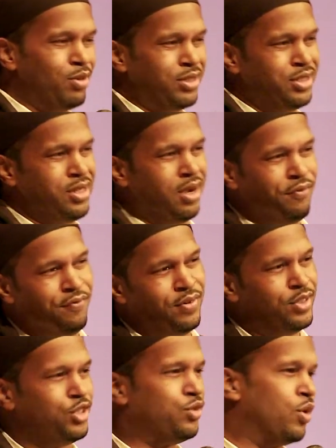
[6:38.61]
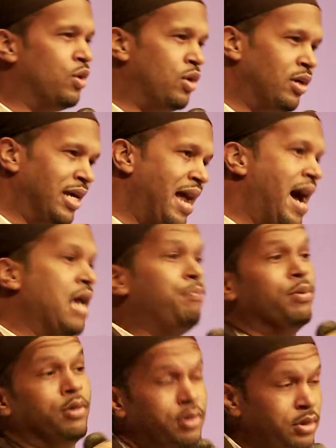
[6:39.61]
was tough and strong and
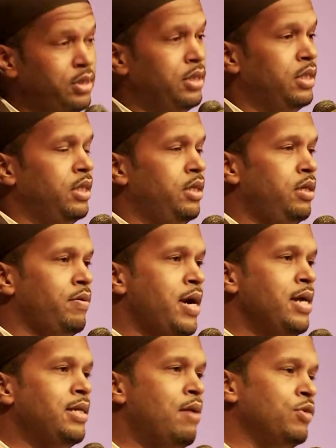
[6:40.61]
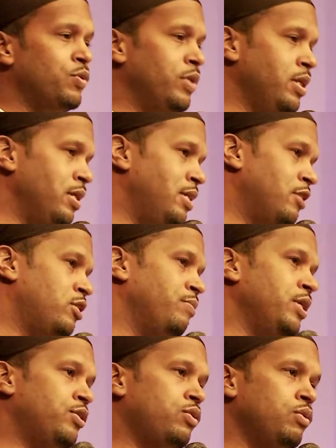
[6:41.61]
hyper, right? That was really a
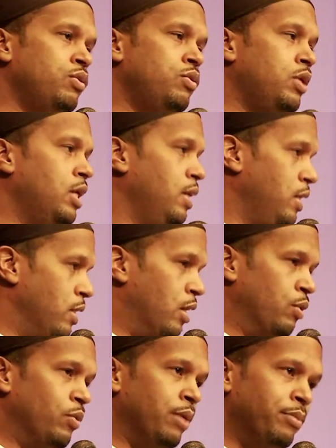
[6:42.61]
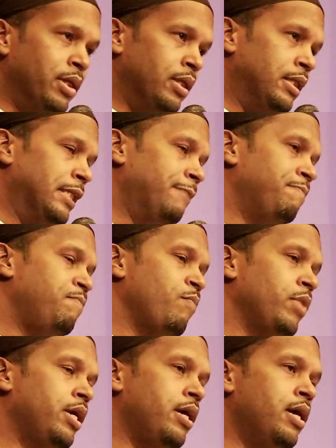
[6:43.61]
detriment to young women
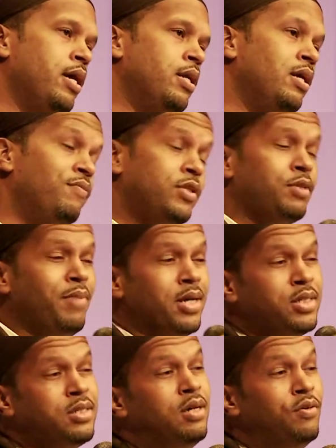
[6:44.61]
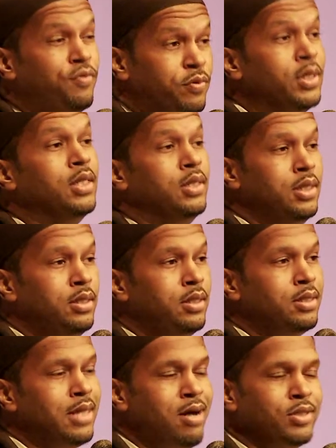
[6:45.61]
and even to myself, really,
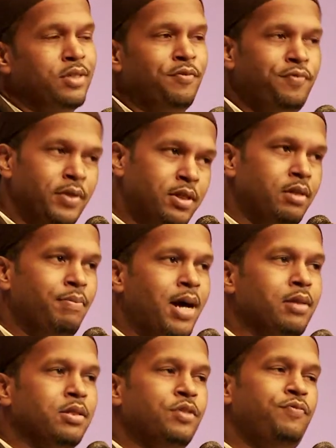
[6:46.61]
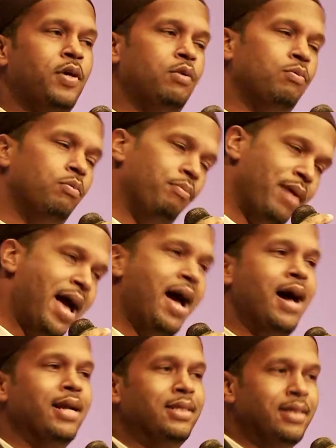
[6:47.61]
because I was conflicted about this, felt
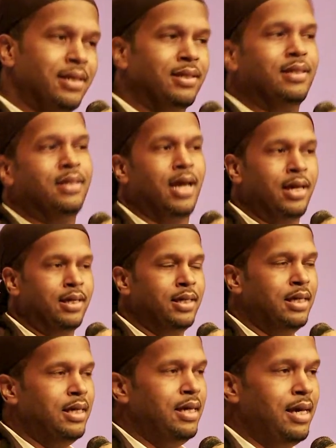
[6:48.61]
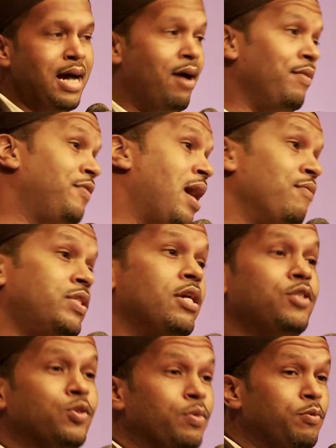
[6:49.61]
bad at the end of the day. And I had
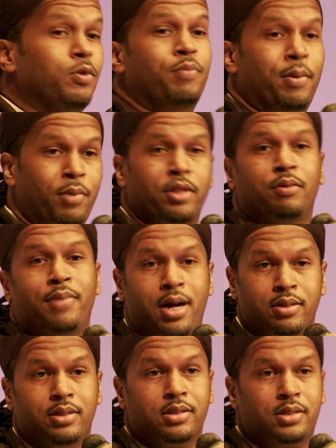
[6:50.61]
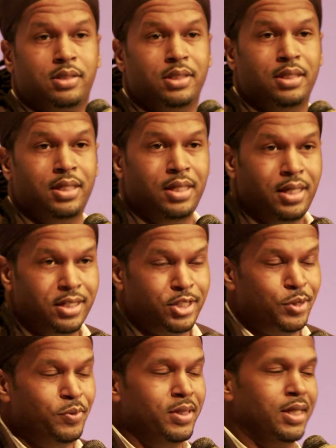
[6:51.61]
conversations with my mother about this, and
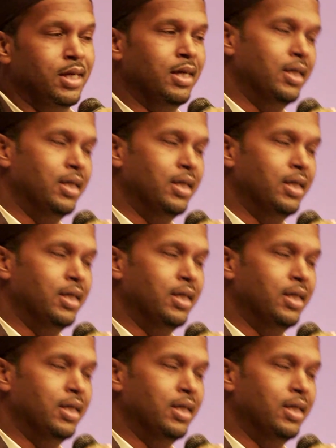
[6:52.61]
she would